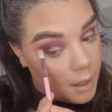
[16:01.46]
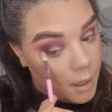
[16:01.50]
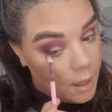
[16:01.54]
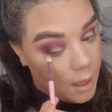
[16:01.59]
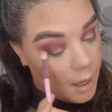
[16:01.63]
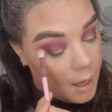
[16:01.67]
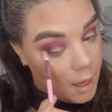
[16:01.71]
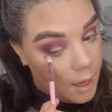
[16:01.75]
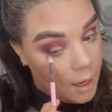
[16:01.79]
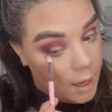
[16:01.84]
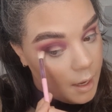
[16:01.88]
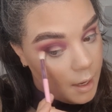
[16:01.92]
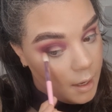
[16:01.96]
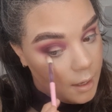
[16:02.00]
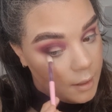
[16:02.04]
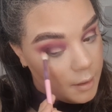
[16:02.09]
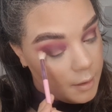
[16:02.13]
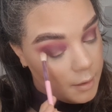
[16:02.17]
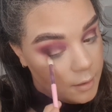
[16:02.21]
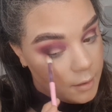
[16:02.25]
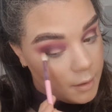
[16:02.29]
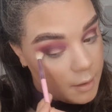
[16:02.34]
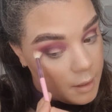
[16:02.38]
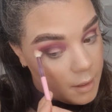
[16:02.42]

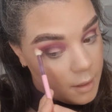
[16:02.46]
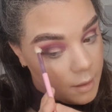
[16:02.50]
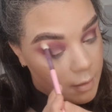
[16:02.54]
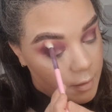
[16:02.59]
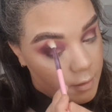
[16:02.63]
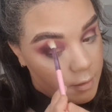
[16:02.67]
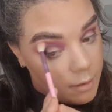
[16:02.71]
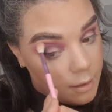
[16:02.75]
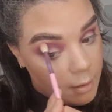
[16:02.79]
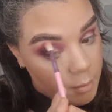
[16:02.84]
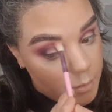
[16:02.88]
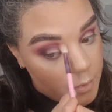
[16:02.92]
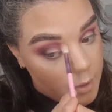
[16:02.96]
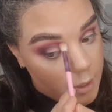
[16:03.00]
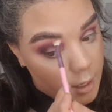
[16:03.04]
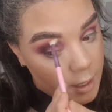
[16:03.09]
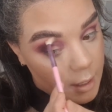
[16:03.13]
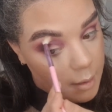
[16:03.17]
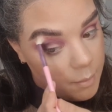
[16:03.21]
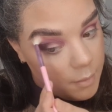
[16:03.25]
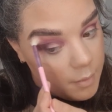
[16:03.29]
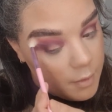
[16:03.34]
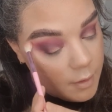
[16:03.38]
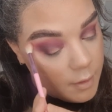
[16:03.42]
and
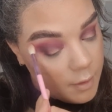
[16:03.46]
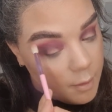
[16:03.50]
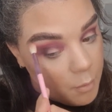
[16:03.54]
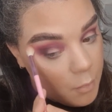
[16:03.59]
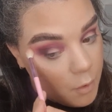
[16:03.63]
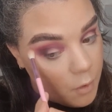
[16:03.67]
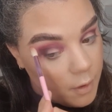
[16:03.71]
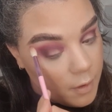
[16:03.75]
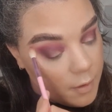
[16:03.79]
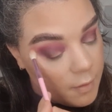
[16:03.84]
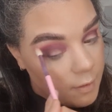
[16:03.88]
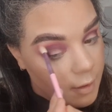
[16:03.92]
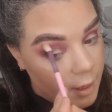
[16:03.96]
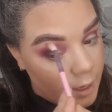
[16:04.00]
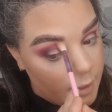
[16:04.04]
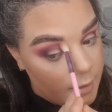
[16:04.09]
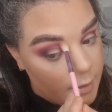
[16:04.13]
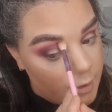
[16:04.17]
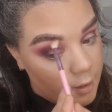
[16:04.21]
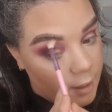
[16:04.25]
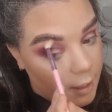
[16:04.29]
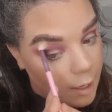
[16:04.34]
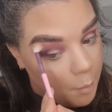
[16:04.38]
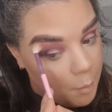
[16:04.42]
sometimes the more excited
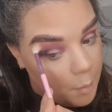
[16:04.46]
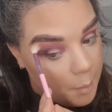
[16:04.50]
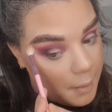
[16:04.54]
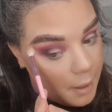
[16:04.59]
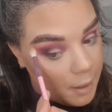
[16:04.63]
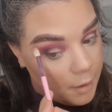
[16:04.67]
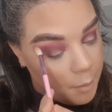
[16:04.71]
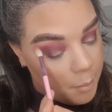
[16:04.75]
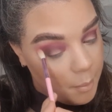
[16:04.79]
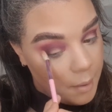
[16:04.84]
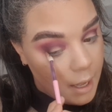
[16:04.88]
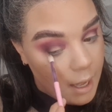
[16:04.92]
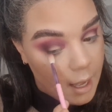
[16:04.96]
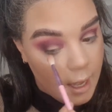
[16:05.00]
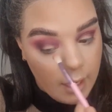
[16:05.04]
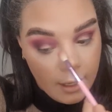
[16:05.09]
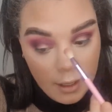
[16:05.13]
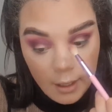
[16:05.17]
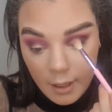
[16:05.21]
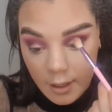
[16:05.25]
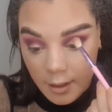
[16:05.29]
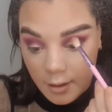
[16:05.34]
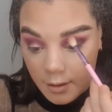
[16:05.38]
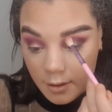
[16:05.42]
I am about the
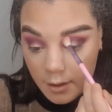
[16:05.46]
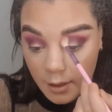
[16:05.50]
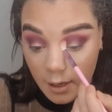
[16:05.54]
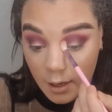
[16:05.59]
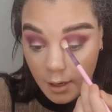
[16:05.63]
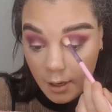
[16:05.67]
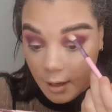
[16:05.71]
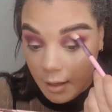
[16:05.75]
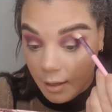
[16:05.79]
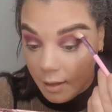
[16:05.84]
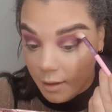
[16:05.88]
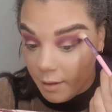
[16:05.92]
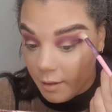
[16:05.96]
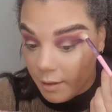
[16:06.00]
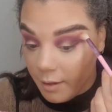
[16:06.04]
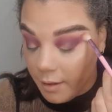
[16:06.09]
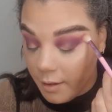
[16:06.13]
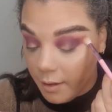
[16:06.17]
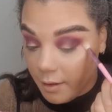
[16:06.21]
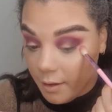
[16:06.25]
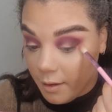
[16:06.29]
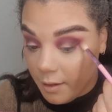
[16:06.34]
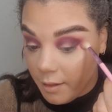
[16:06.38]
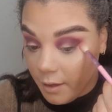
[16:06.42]
palette,
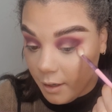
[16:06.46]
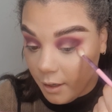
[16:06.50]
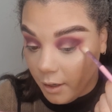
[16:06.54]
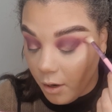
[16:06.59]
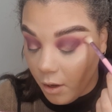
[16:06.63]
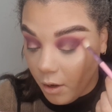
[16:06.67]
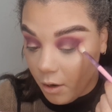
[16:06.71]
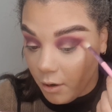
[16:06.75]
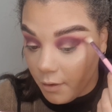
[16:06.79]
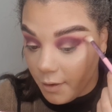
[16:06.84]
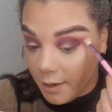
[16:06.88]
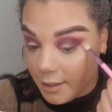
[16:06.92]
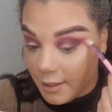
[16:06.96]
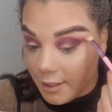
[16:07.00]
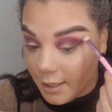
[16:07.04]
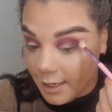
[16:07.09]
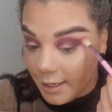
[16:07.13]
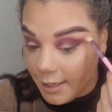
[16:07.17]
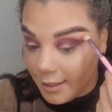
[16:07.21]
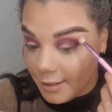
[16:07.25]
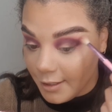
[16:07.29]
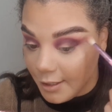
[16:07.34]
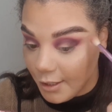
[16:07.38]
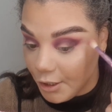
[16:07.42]
the longer I
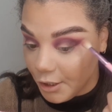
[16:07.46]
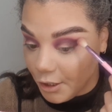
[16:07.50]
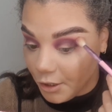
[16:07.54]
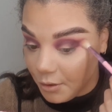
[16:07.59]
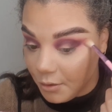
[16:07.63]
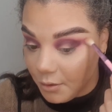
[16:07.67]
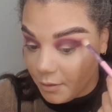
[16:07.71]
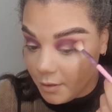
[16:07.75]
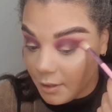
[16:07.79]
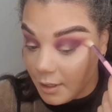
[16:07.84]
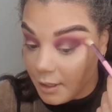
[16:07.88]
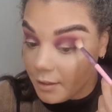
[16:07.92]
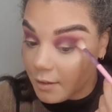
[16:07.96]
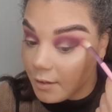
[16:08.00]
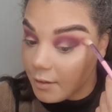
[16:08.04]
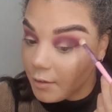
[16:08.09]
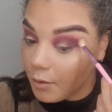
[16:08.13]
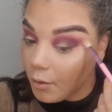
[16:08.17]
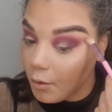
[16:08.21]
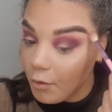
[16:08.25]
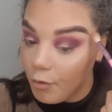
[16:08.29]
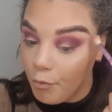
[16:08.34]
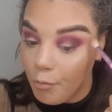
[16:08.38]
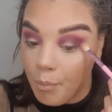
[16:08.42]
take to use it, to
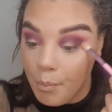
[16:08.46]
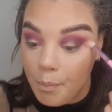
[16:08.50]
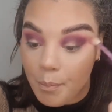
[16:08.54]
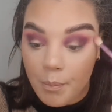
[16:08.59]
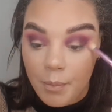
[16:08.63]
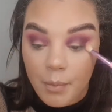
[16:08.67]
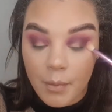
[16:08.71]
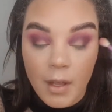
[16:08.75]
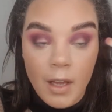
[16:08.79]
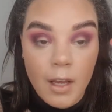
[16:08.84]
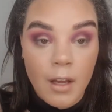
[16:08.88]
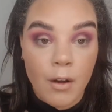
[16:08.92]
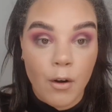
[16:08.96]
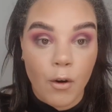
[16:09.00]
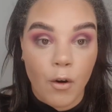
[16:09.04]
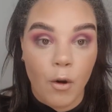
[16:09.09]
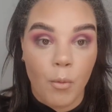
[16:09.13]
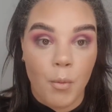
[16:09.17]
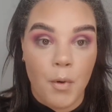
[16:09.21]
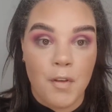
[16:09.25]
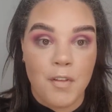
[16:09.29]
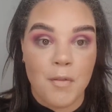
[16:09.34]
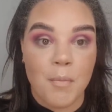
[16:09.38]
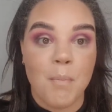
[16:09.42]
sort of
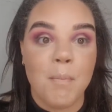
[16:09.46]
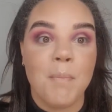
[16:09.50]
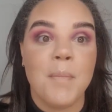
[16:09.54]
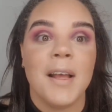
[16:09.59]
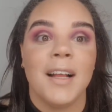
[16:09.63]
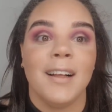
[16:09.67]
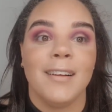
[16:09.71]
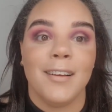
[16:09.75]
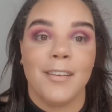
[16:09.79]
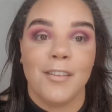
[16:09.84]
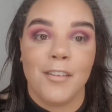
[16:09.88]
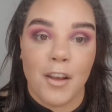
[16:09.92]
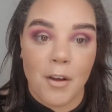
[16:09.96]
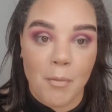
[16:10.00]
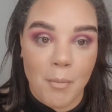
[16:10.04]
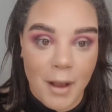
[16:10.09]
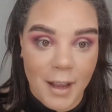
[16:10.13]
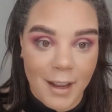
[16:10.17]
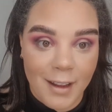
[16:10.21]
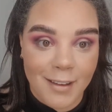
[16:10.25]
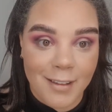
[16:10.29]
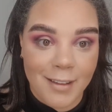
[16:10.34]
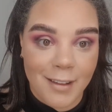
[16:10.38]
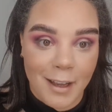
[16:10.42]
almost build up my
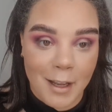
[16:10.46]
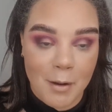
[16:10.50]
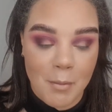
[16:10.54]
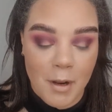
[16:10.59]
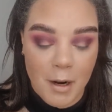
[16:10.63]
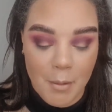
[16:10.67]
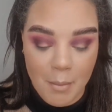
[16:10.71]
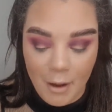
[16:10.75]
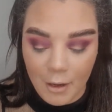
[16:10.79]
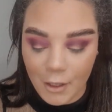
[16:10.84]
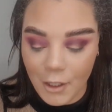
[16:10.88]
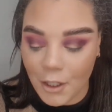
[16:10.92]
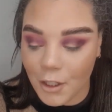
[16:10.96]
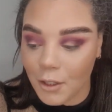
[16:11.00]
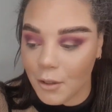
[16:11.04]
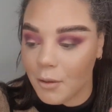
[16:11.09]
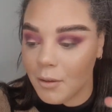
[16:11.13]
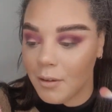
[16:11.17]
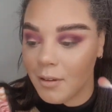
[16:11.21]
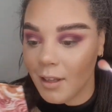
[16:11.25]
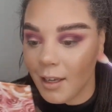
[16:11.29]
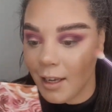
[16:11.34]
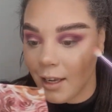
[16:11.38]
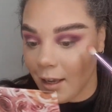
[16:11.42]
excitement about
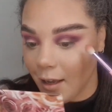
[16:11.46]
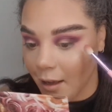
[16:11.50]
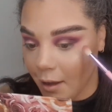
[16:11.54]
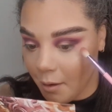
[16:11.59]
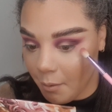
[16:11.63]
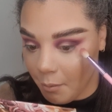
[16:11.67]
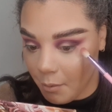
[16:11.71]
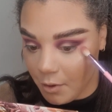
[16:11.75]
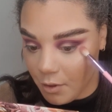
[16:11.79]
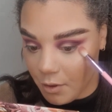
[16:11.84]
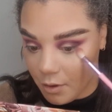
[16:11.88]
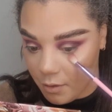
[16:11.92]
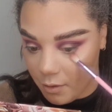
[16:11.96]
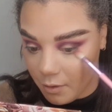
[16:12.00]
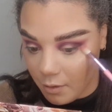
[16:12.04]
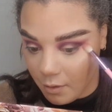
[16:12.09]
using it, which